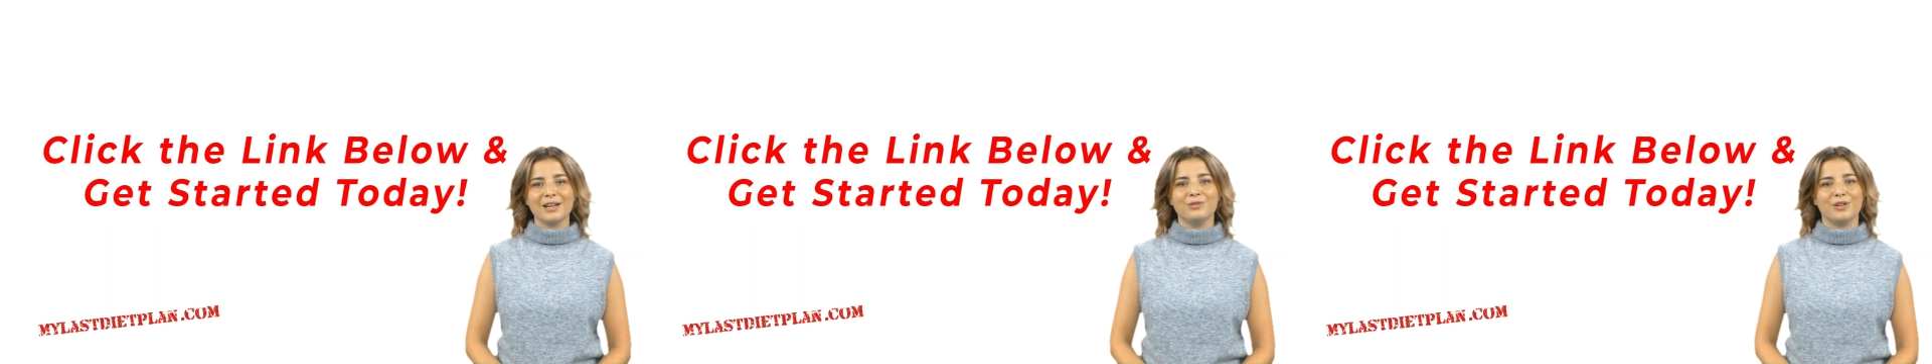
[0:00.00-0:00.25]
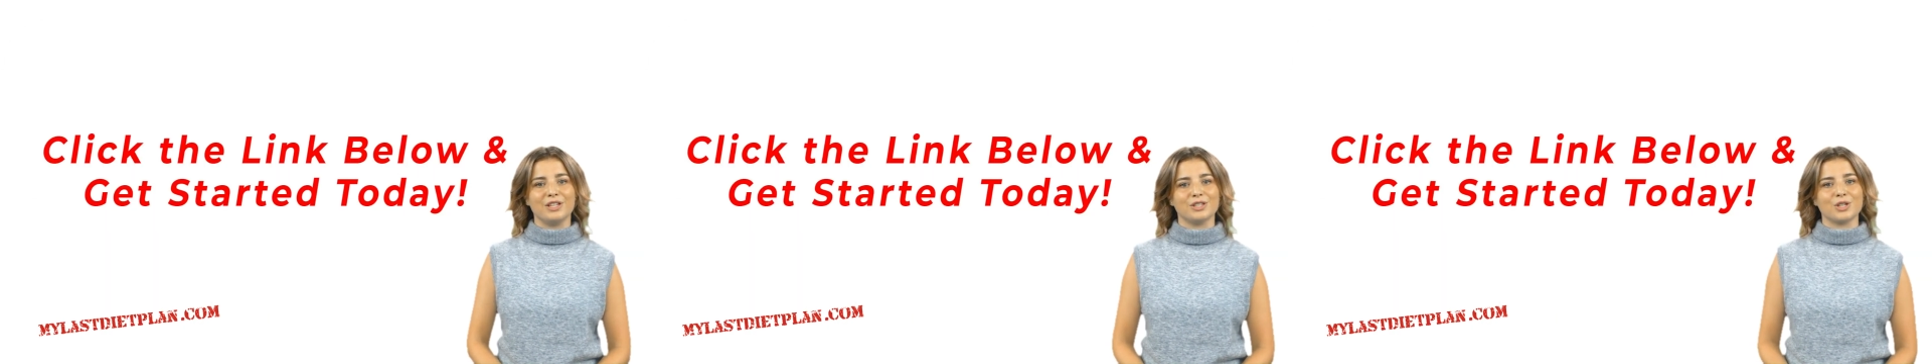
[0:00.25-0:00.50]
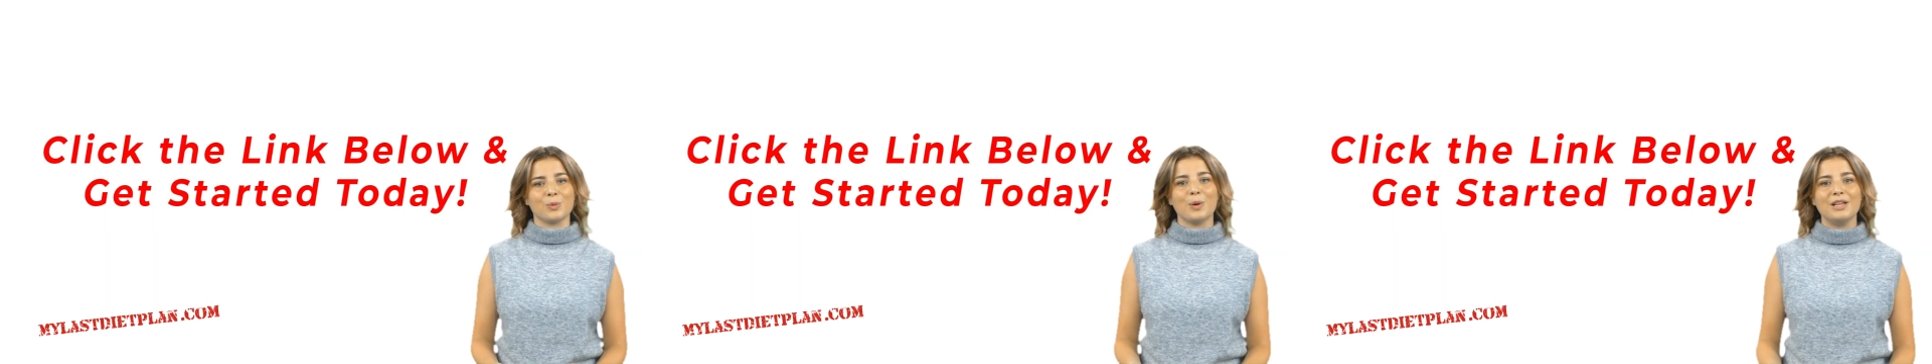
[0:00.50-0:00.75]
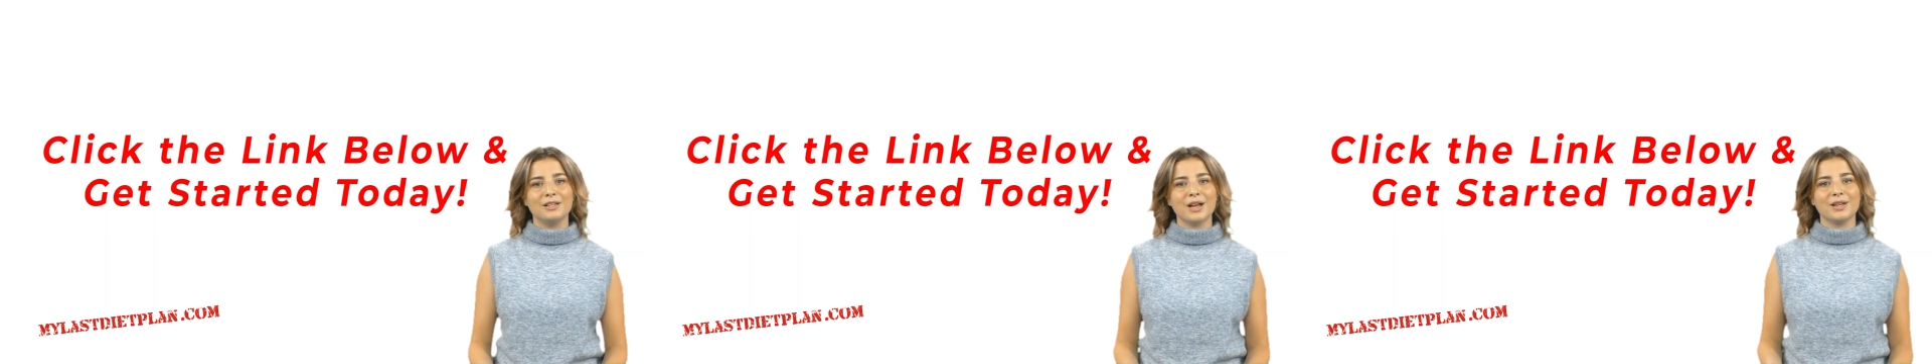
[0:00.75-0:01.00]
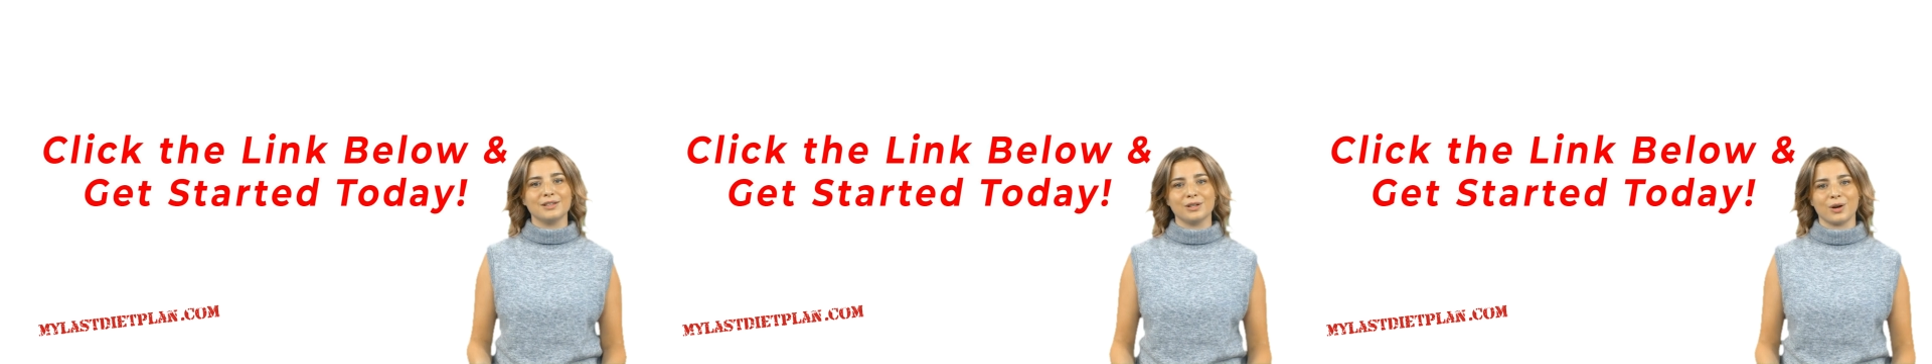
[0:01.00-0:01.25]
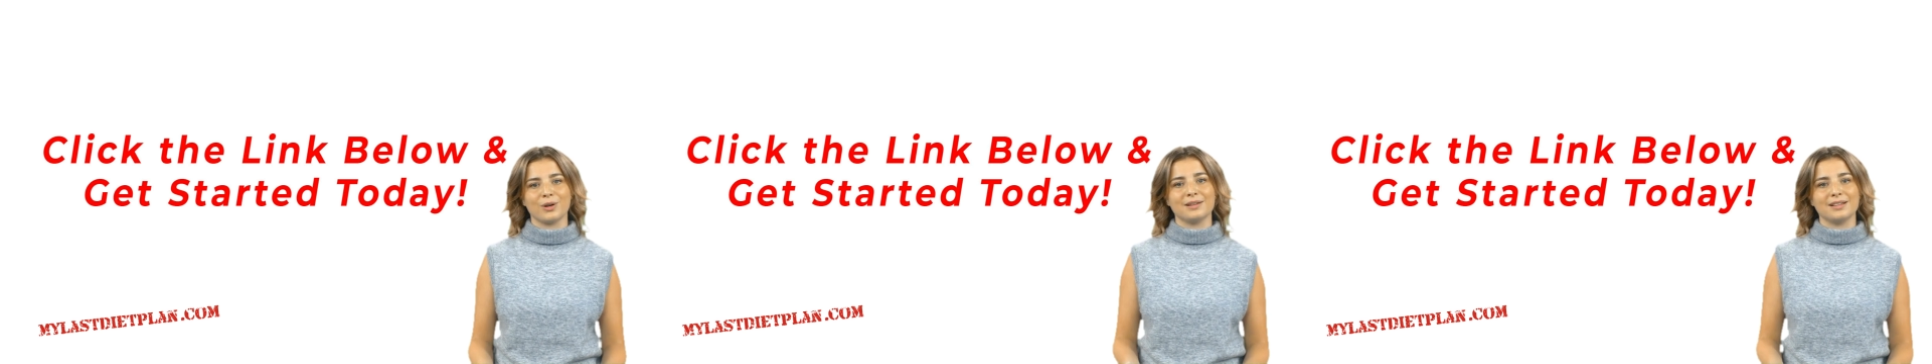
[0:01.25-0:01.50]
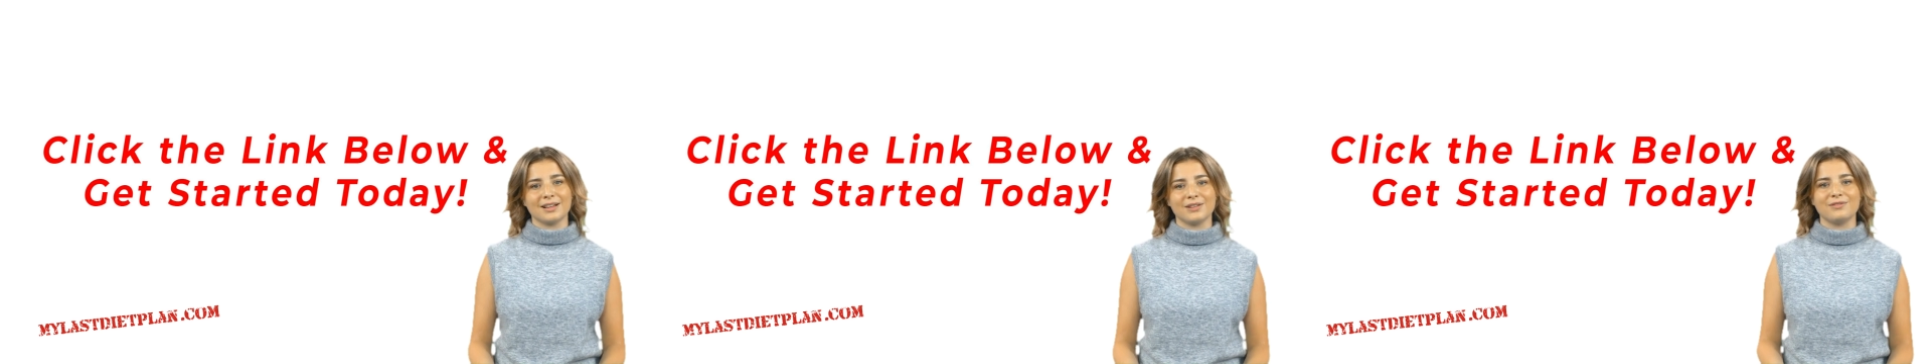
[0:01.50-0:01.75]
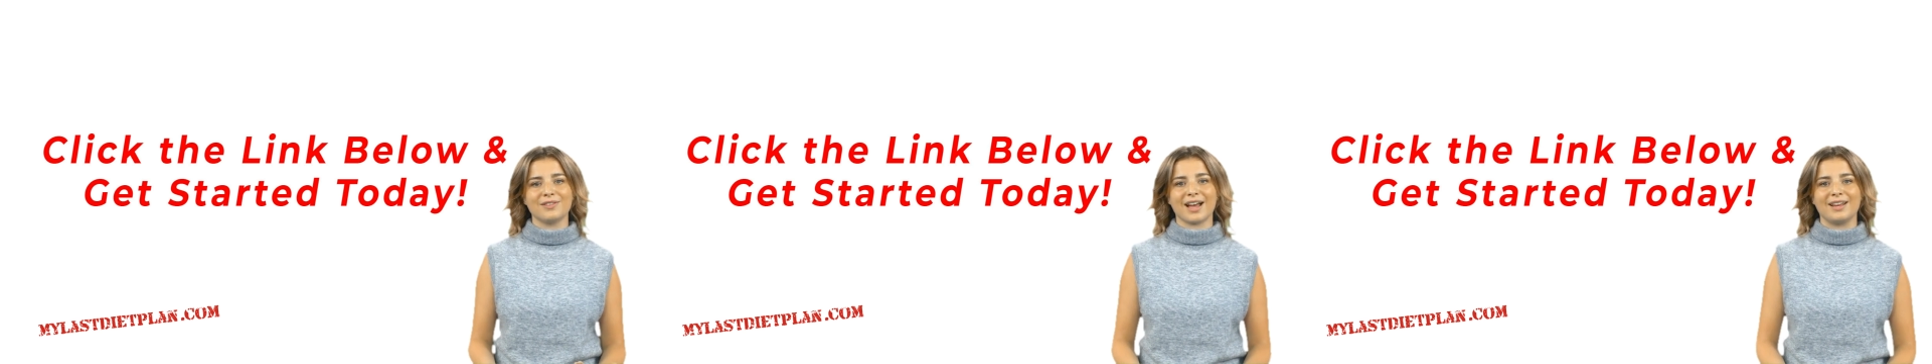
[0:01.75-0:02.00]
and reach your weight loss goals in a
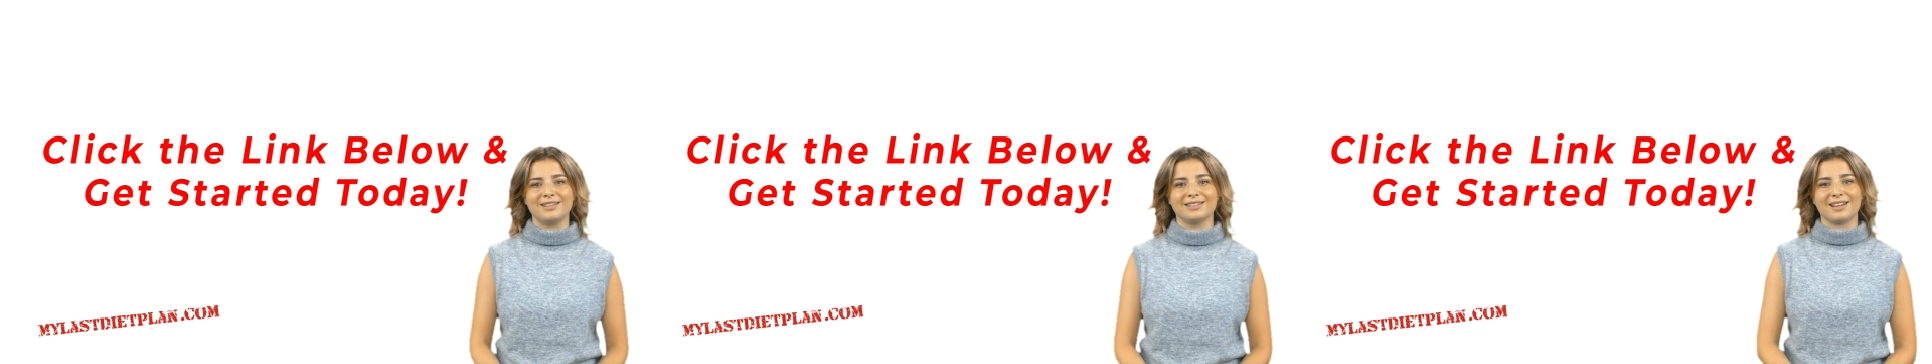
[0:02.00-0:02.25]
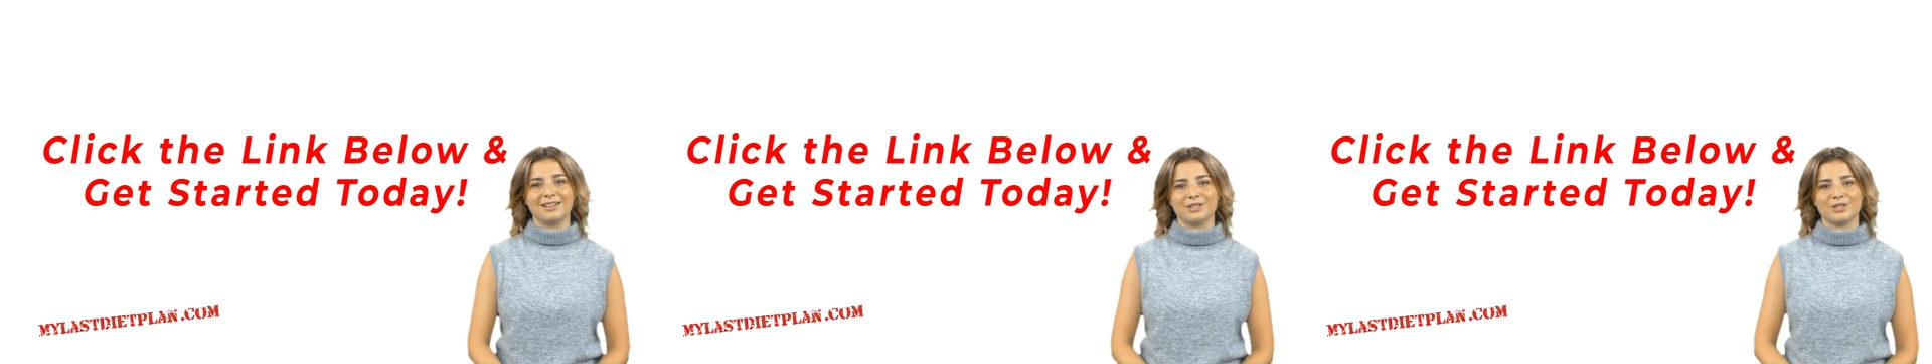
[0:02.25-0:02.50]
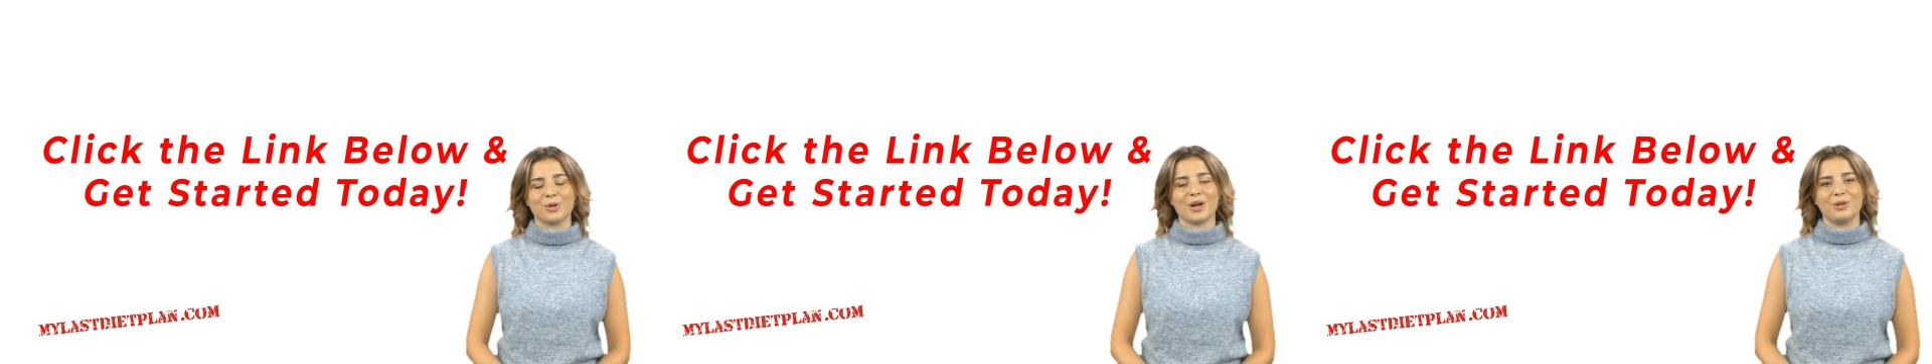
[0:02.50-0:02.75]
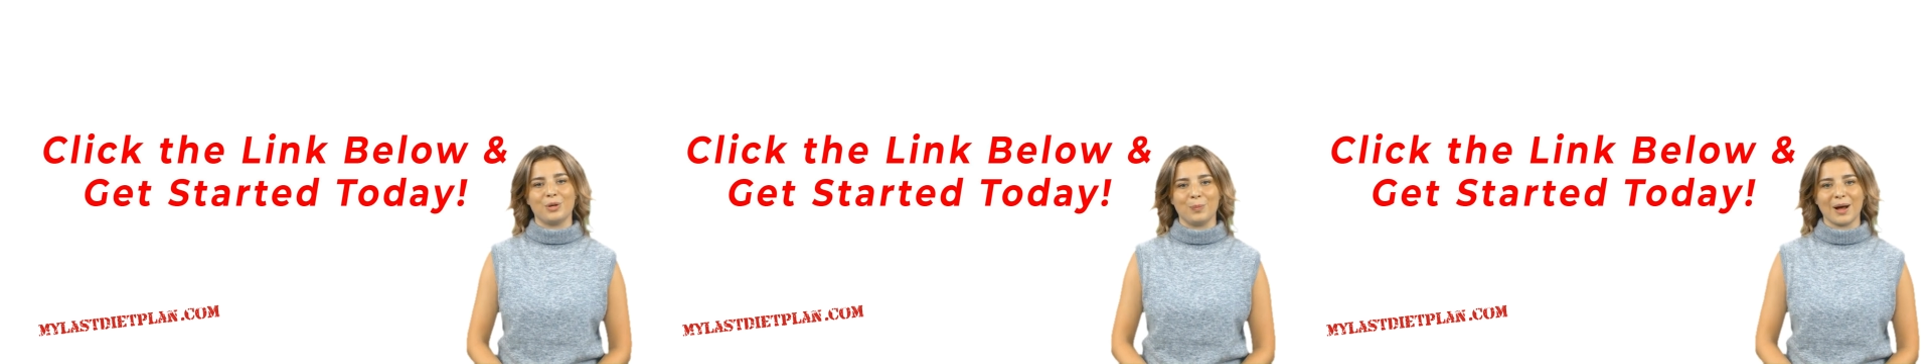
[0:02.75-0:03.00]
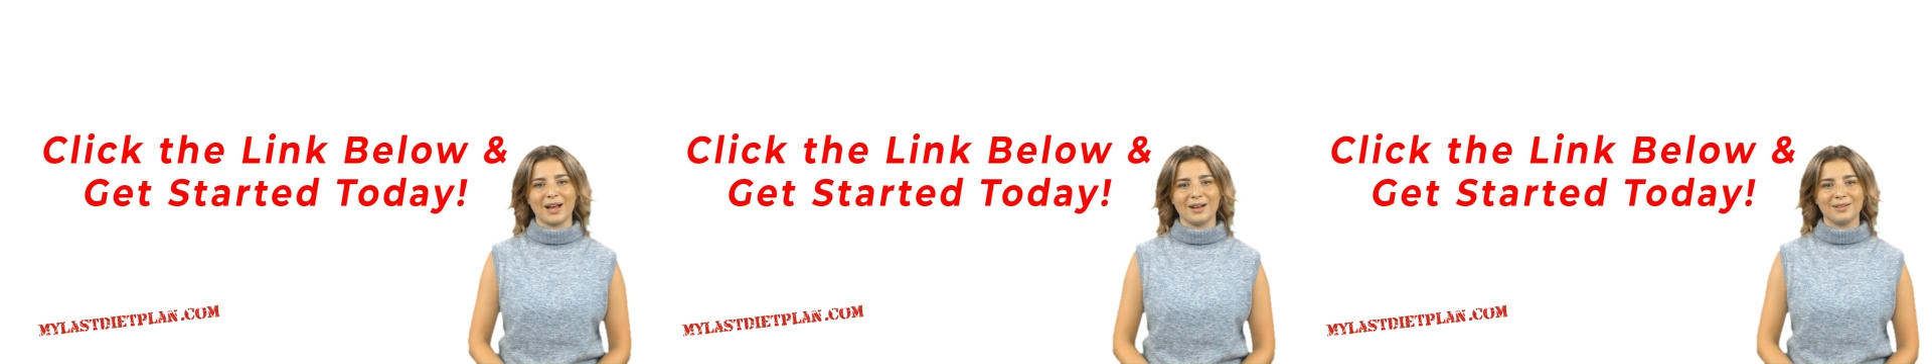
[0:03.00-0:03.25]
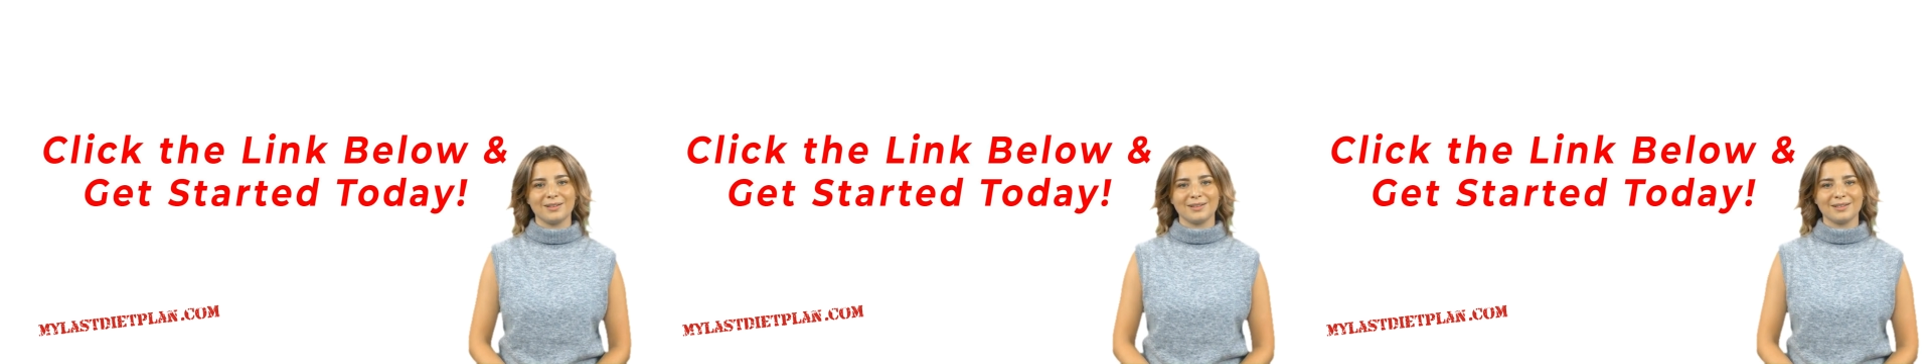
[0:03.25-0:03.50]
fast and enjoyable way,